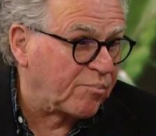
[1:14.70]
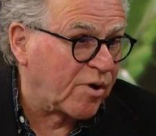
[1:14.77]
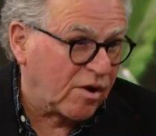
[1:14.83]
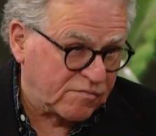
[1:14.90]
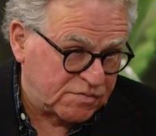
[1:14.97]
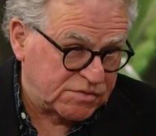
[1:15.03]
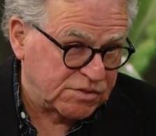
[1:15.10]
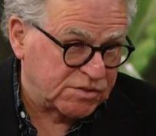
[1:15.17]

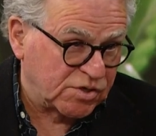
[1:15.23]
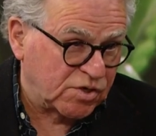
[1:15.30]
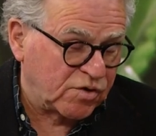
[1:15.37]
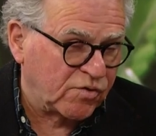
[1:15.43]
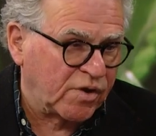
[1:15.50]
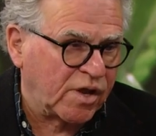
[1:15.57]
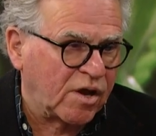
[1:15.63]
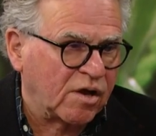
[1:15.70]
provinces,
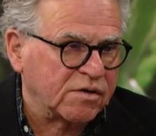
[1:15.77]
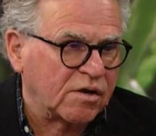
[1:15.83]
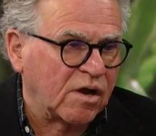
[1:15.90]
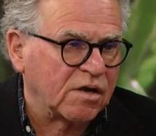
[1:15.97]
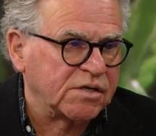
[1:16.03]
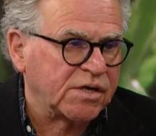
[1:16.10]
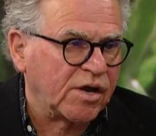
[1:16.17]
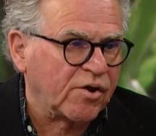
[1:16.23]
including
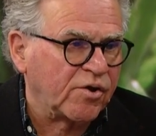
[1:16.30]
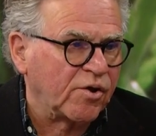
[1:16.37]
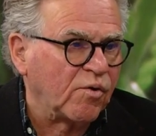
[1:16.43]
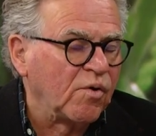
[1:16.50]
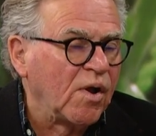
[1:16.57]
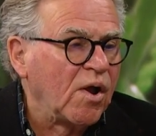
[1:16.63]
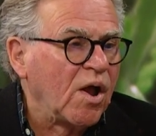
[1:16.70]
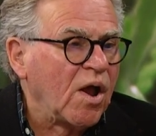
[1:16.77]
Ontario,
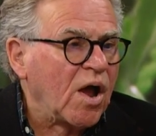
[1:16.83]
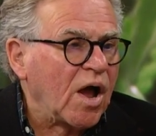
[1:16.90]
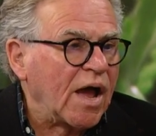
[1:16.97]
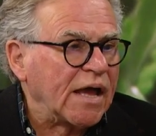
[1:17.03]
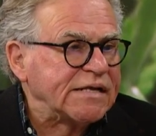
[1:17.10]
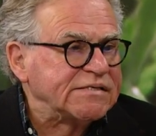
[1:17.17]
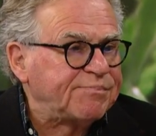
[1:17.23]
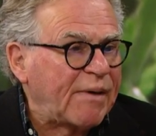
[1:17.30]

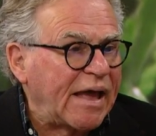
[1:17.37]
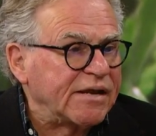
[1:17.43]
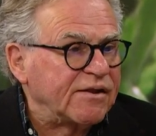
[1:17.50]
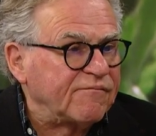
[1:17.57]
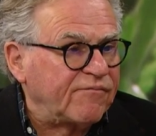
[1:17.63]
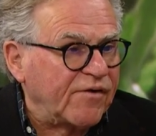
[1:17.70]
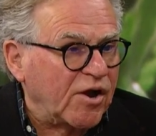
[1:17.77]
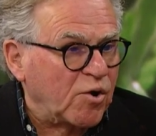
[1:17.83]

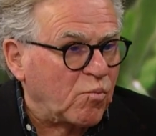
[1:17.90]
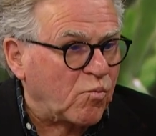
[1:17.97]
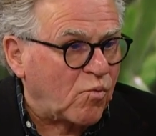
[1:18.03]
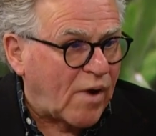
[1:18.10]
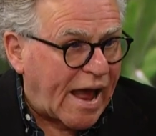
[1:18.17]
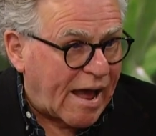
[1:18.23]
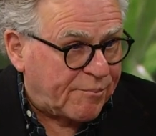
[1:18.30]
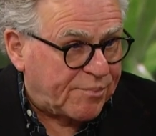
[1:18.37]
expanded very
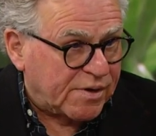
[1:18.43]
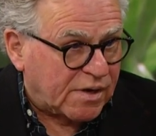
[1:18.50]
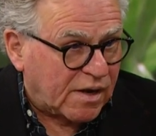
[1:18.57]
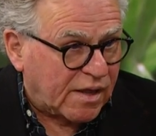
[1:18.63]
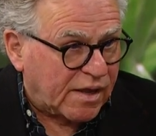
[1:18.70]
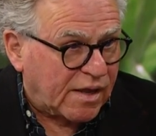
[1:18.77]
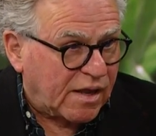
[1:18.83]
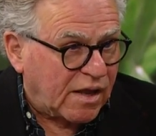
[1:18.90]

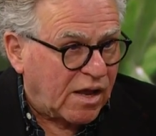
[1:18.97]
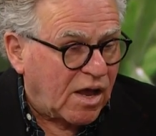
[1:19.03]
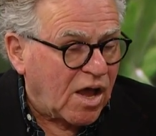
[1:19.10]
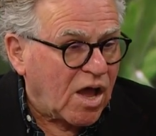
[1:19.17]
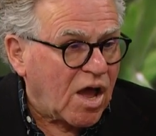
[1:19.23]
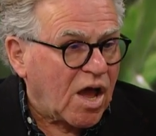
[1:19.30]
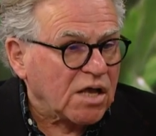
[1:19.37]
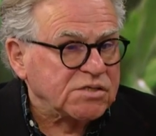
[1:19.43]
rapidly.
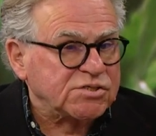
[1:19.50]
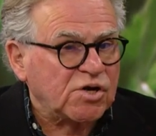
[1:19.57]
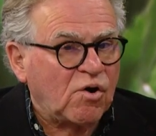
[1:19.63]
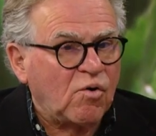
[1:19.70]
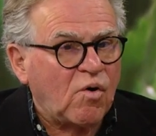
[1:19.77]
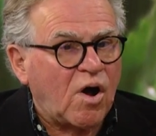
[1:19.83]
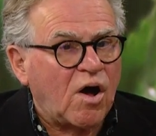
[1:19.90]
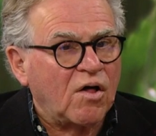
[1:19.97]
Right.
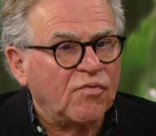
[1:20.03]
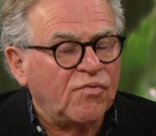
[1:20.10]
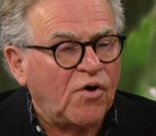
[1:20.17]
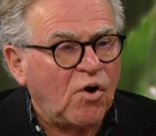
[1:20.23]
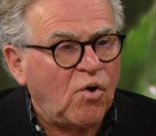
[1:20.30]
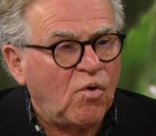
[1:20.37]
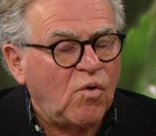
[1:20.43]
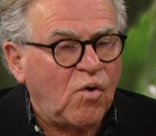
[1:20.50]
So
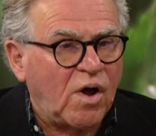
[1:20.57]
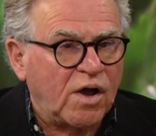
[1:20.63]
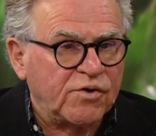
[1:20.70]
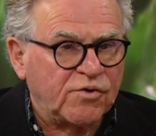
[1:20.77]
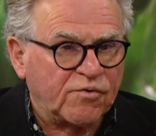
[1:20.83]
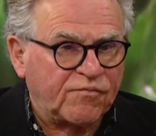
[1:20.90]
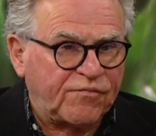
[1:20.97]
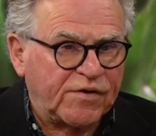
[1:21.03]
although
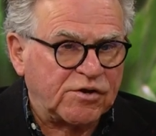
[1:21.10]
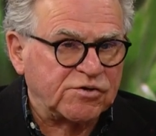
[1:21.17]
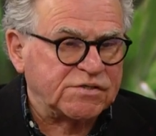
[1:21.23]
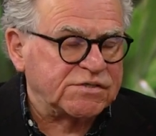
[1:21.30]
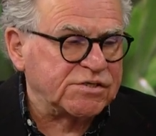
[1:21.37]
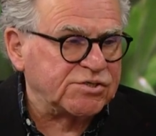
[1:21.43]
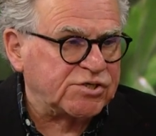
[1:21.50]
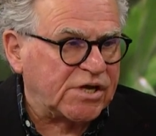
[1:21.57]
your figures
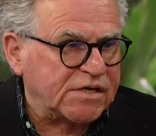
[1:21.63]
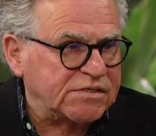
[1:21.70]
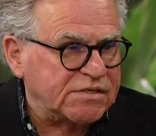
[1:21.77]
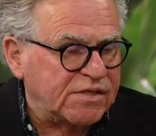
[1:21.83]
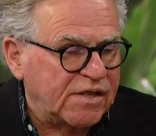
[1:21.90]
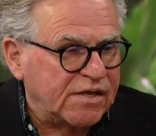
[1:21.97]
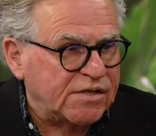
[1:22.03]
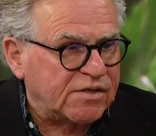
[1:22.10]

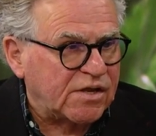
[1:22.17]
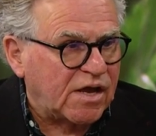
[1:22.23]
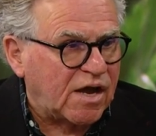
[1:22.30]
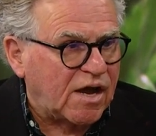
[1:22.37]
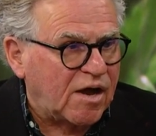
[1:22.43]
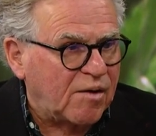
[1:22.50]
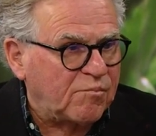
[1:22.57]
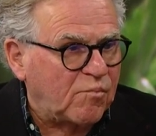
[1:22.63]
suggest that
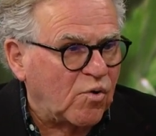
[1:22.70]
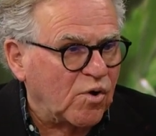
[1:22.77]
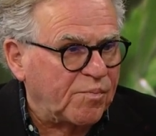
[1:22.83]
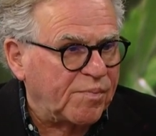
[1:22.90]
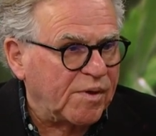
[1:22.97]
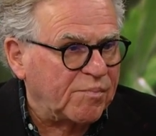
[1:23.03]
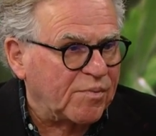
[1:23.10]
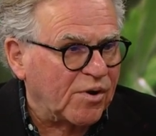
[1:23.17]
uh, more
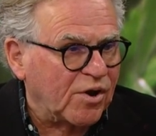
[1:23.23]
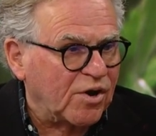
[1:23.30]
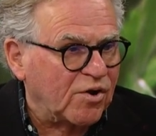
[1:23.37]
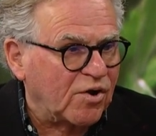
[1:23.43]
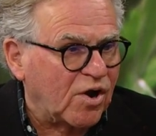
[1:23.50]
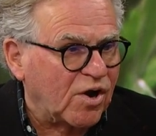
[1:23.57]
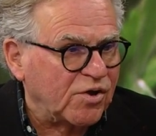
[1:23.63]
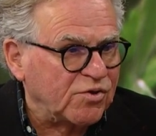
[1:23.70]
people
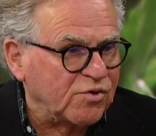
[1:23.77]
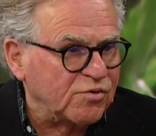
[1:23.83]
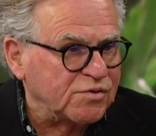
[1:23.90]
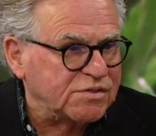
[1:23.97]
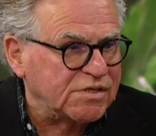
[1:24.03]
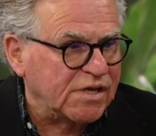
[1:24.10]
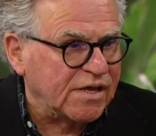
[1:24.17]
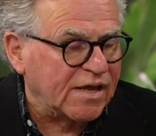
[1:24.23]
are, are
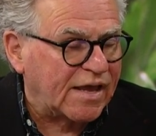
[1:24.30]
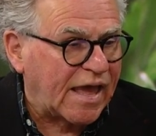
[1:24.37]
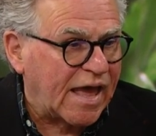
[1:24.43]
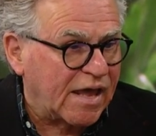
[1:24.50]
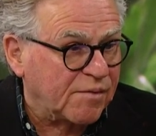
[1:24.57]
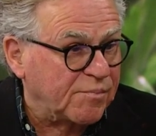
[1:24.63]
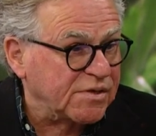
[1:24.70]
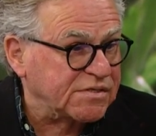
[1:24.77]
using
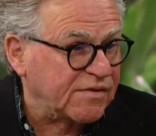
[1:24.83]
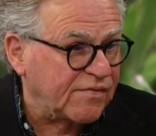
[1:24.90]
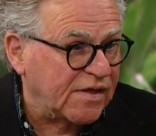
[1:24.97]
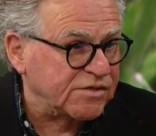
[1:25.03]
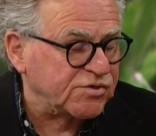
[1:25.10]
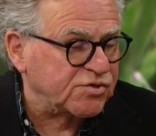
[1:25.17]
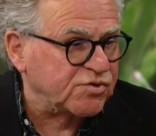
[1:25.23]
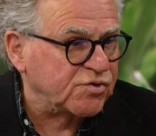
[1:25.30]
cannabis, and
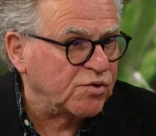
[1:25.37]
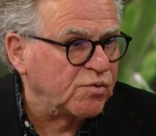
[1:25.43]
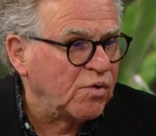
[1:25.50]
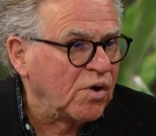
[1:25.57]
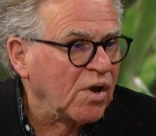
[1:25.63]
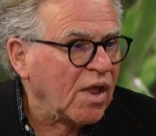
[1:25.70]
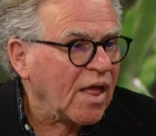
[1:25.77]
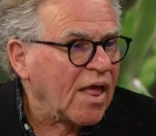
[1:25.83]
that's true,
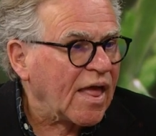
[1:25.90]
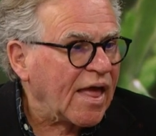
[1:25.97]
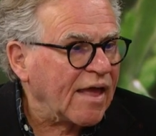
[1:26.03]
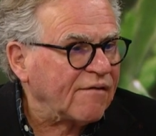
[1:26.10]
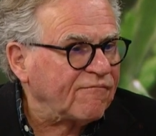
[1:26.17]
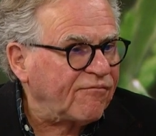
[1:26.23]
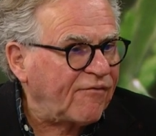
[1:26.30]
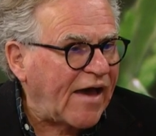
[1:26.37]

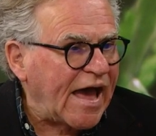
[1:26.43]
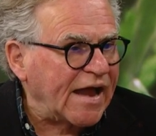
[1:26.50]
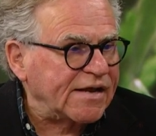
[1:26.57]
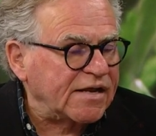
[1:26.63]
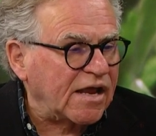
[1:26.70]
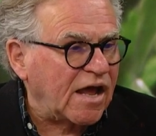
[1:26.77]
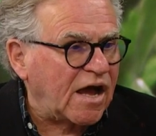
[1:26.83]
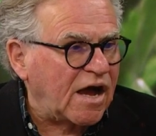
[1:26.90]
in
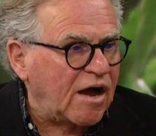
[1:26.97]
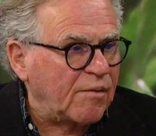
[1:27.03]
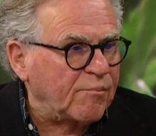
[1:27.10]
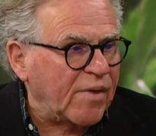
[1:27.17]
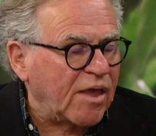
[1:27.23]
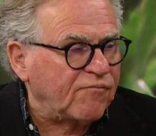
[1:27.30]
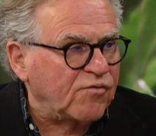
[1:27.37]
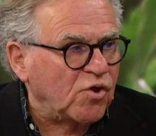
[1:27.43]
fact, um,
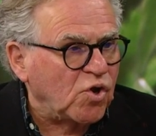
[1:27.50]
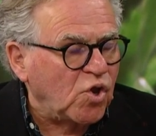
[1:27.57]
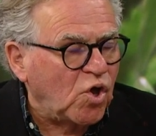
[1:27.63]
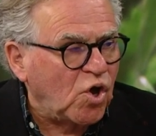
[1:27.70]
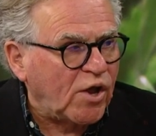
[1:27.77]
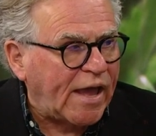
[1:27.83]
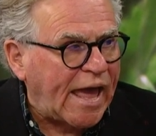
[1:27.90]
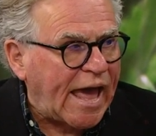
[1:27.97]
if you
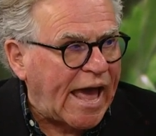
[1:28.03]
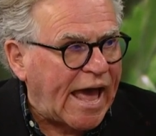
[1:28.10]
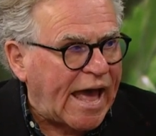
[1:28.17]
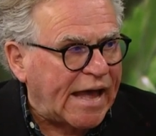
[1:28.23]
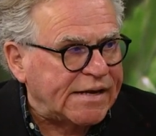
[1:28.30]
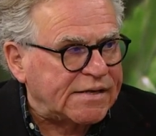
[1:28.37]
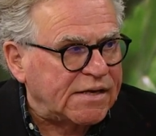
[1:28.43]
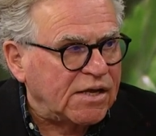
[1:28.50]
look
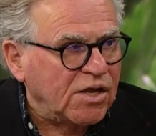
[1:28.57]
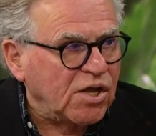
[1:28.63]
at